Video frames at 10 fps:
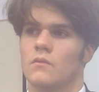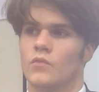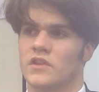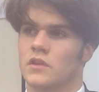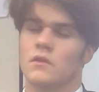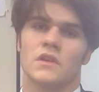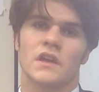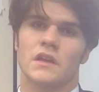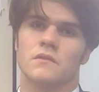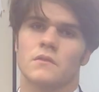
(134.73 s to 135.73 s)
we do
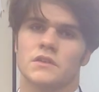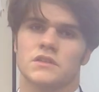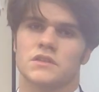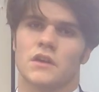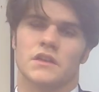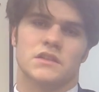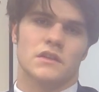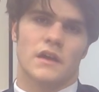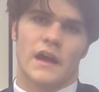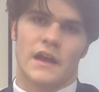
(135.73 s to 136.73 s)
need a
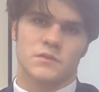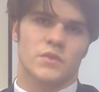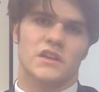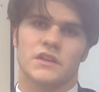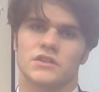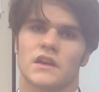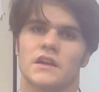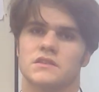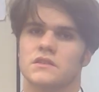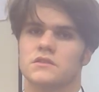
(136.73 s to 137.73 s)
society that has been
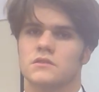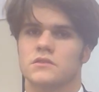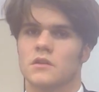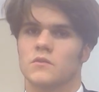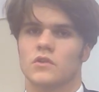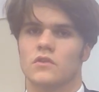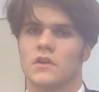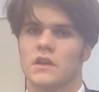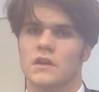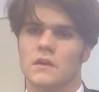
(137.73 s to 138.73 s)
educated to some
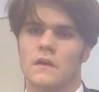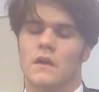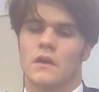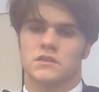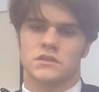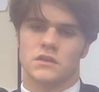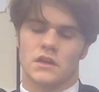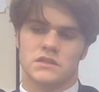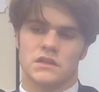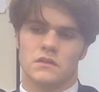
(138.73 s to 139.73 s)
degree, a
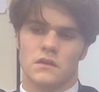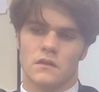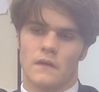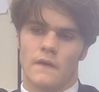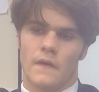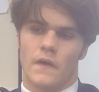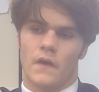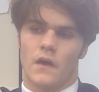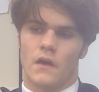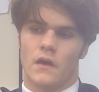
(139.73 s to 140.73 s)
society
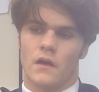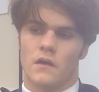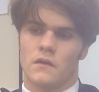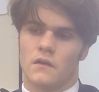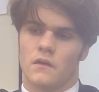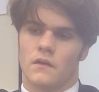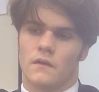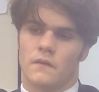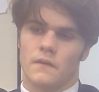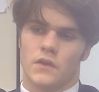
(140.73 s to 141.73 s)
that
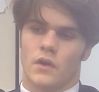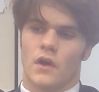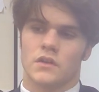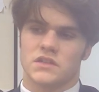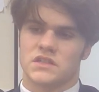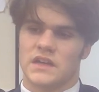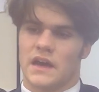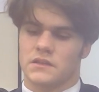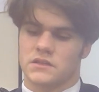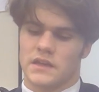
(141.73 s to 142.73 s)

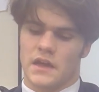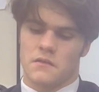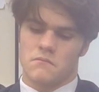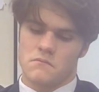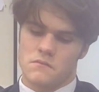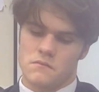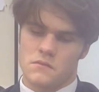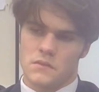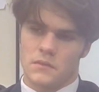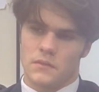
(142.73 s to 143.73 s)
understands them
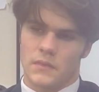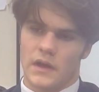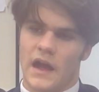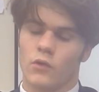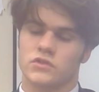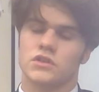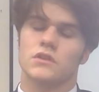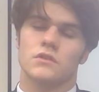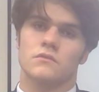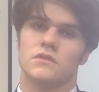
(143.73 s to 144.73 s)
how
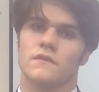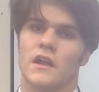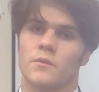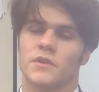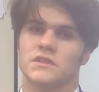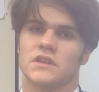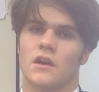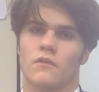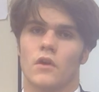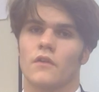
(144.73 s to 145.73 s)
to develop
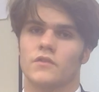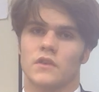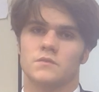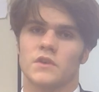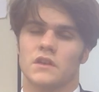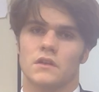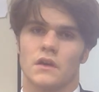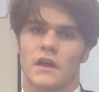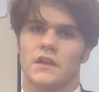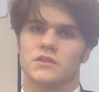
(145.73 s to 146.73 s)
itself after it's been
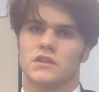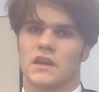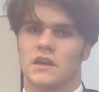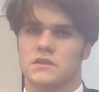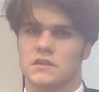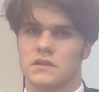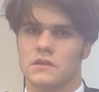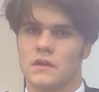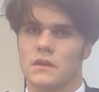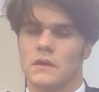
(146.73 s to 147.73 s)
educated,
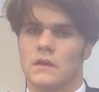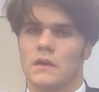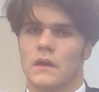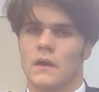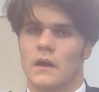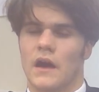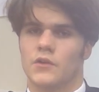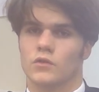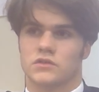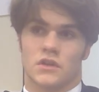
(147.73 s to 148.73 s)

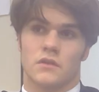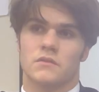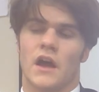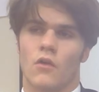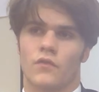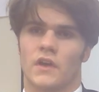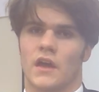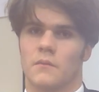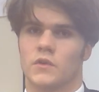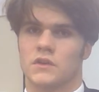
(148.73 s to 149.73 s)
and also
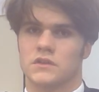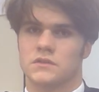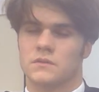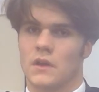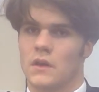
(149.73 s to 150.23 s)
healthcare, because